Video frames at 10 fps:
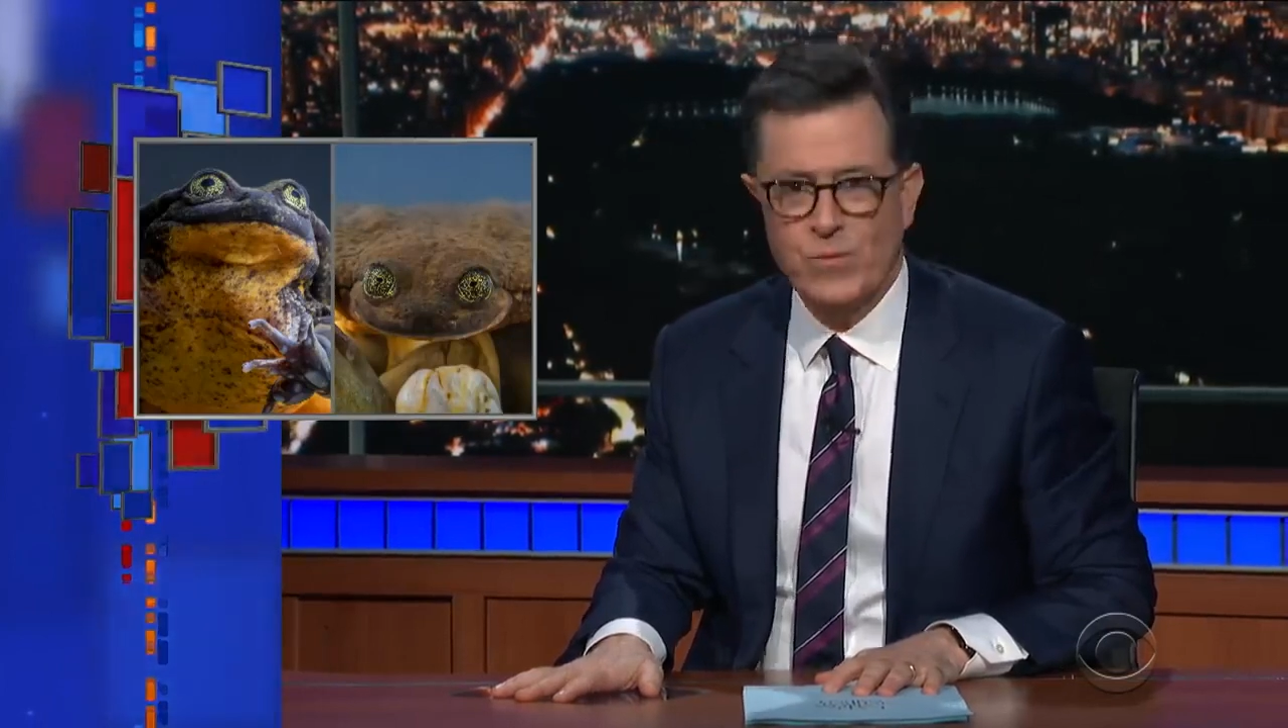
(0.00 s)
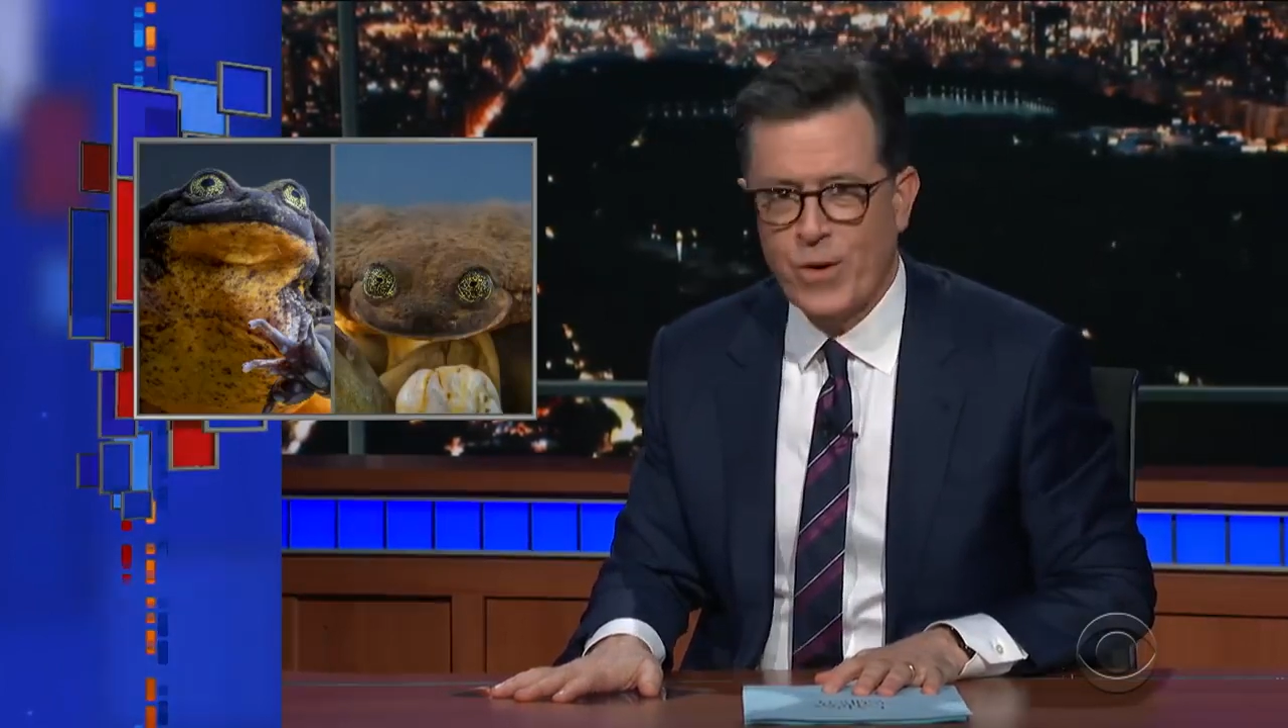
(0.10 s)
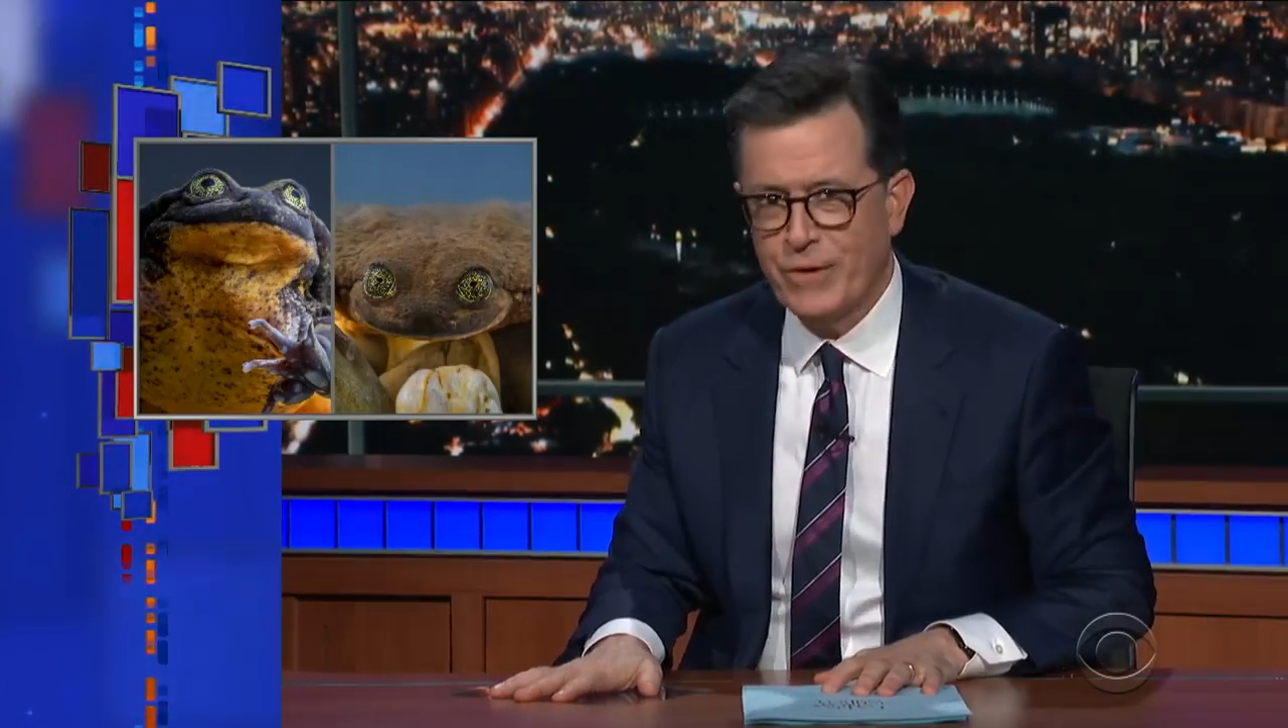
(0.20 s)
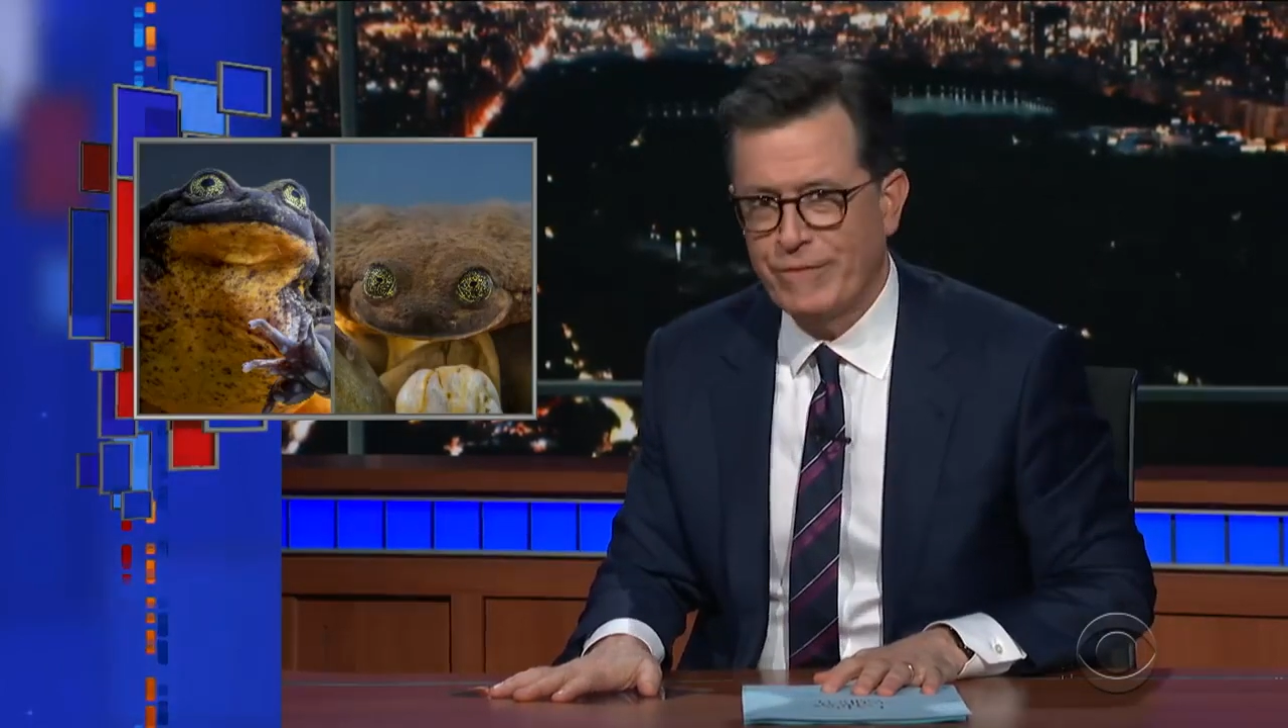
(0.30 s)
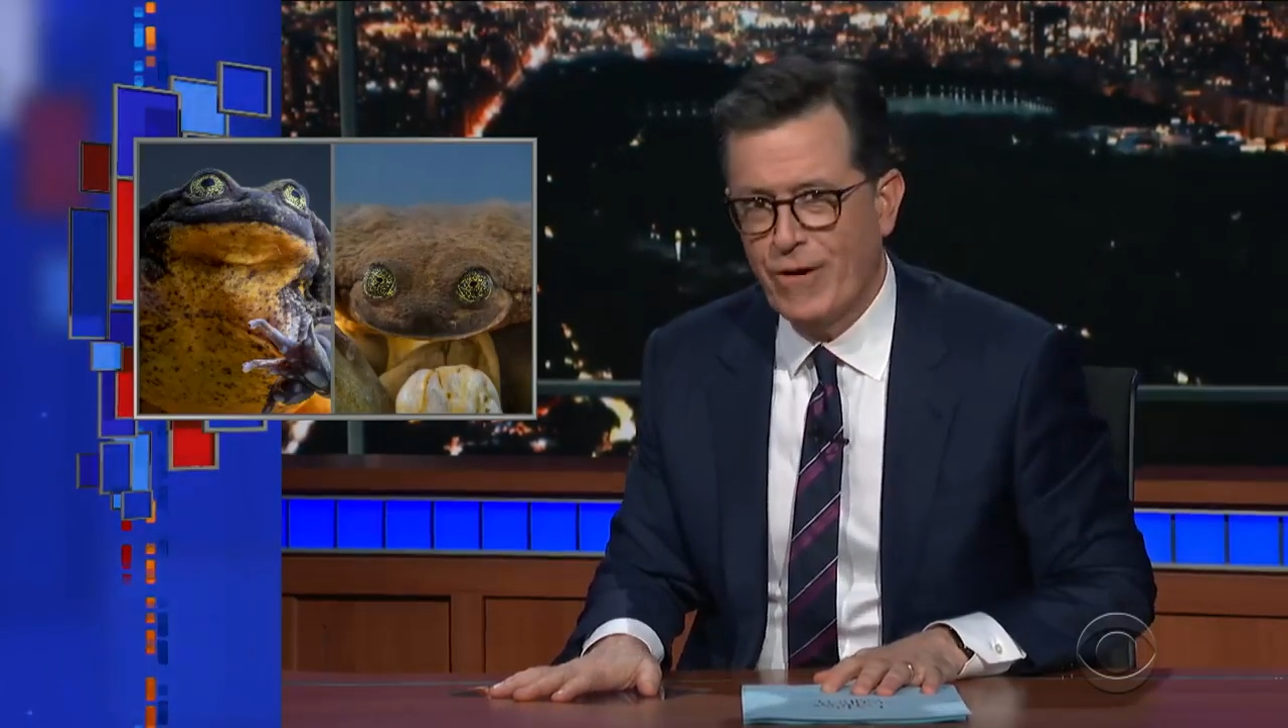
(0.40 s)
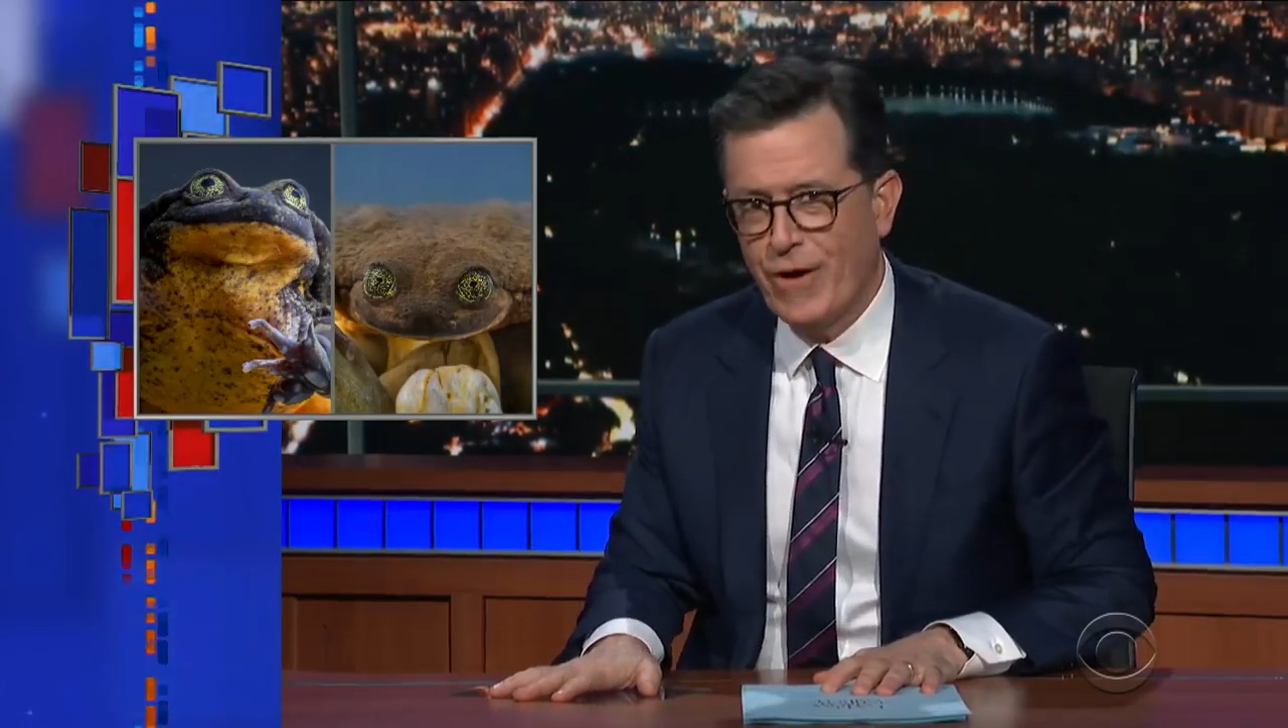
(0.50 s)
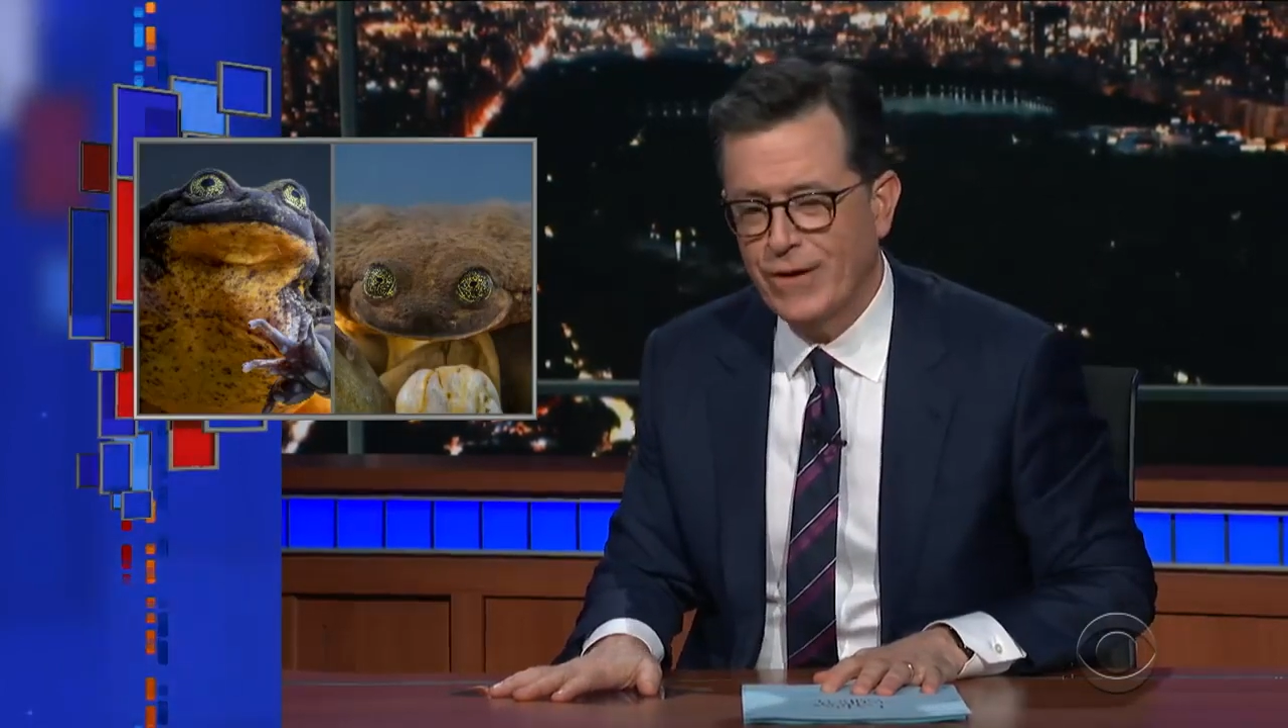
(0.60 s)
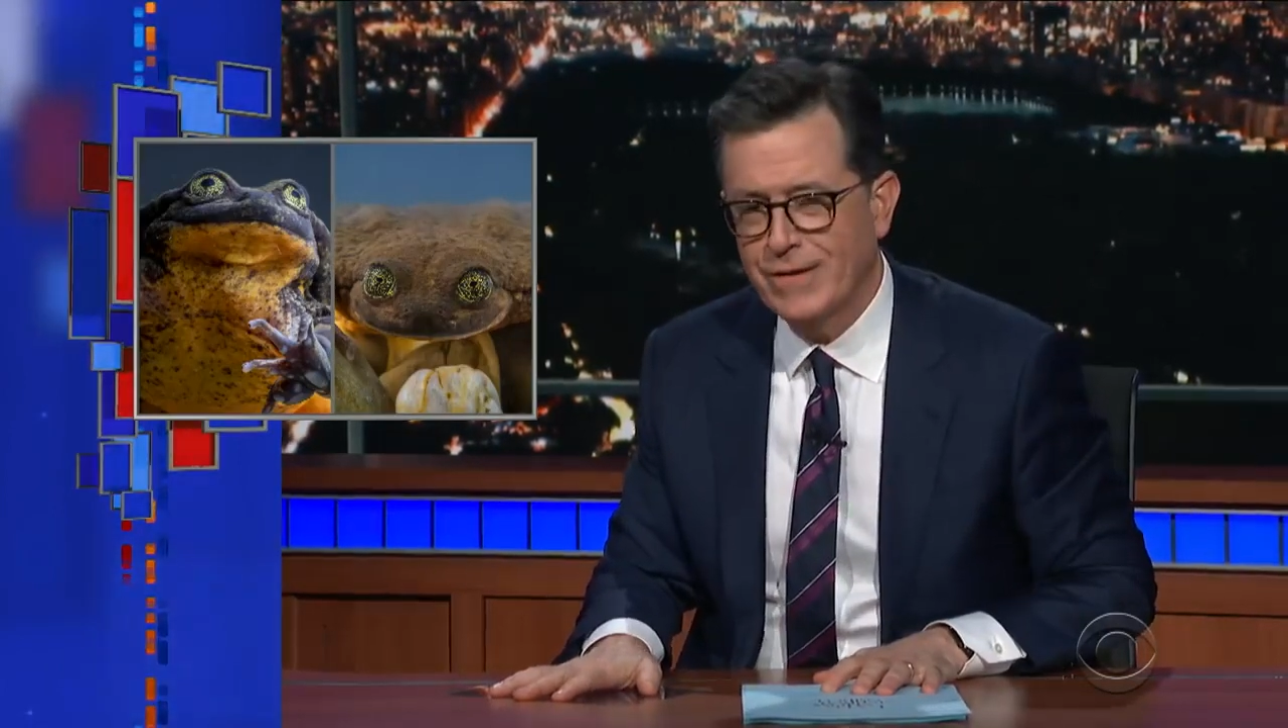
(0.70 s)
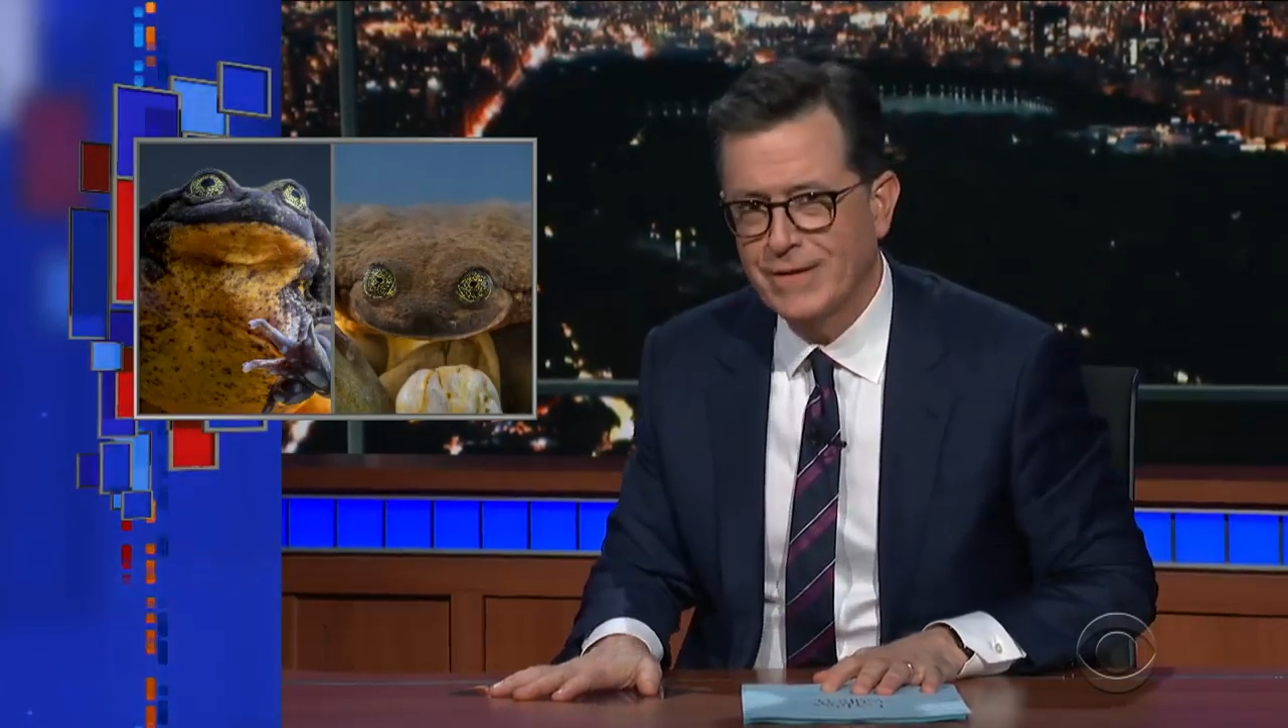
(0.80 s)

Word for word: water frog.